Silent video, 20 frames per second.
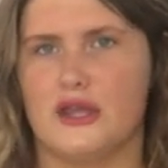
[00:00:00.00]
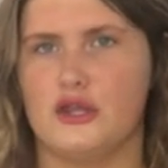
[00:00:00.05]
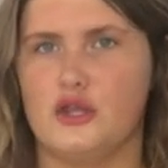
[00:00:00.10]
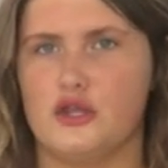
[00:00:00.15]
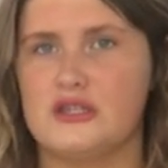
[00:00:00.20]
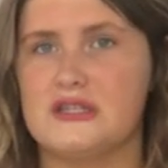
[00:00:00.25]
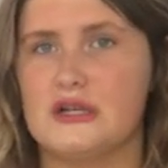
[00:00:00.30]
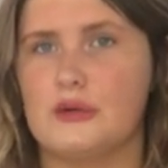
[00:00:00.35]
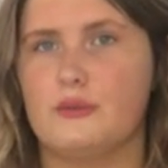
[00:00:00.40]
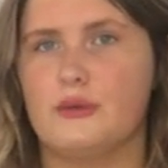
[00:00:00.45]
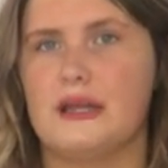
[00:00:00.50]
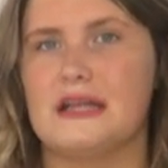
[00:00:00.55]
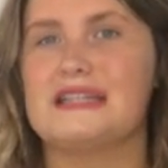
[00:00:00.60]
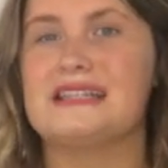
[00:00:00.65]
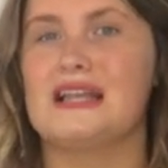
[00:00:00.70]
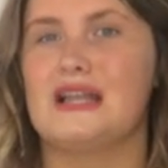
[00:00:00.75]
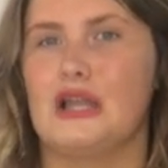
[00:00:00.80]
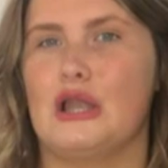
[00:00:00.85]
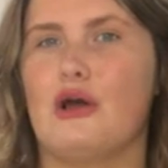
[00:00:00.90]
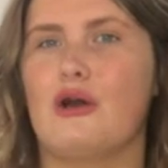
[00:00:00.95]
you still want
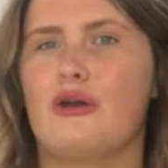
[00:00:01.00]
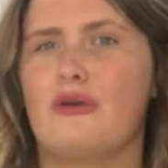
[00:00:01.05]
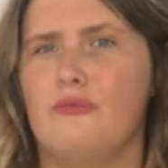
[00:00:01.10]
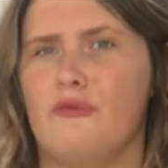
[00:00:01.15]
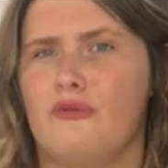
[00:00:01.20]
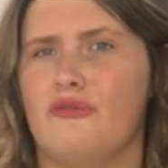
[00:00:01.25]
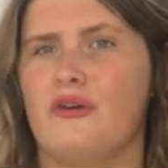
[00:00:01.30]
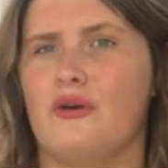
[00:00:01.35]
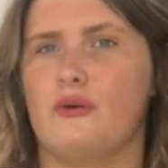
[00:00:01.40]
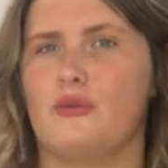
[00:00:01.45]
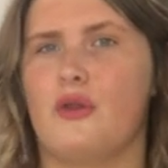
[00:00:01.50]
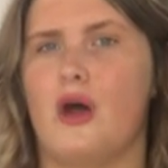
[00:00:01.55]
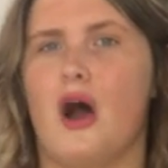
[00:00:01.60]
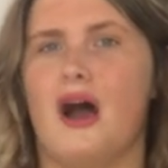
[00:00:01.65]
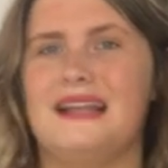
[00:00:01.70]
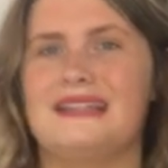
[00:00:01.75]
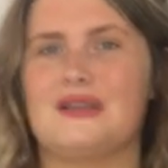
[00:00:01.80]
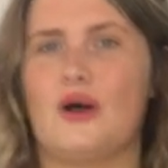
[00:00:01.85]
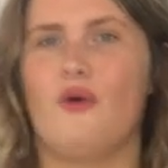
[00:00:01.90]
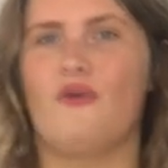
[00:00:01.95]
it to look and feel
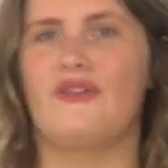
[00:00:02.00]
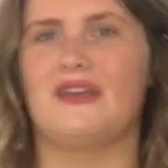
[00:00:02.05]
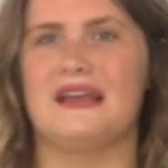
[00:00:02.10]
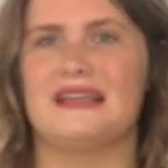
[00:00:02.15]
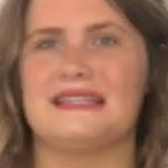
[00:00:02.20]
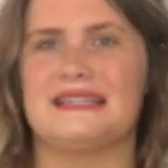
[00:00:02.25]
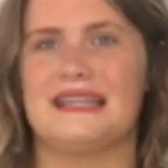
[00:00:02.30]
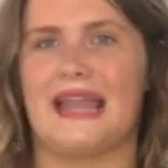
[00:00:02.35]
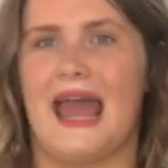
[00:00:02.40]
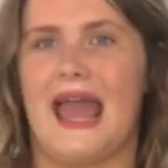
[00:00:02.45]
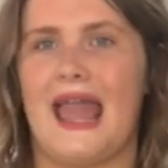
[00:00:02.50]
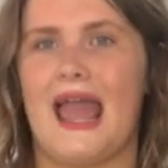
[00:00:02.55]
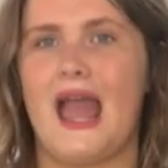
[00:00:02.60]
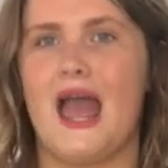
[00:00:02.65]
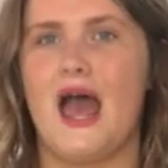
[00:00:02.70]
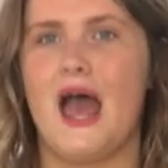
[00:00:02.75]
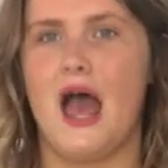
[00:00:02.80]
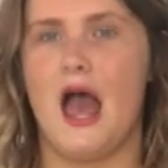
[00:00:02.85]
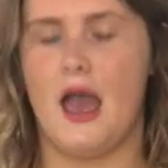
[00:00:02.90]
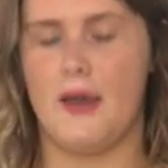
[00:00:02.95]
nice obviously
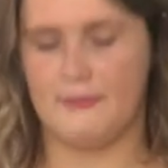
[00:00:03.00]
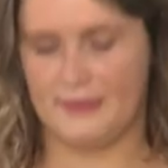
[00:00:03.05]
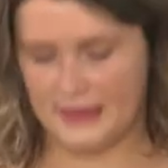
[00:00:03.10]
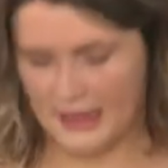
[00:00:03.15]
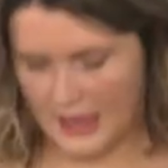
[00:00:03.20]
um,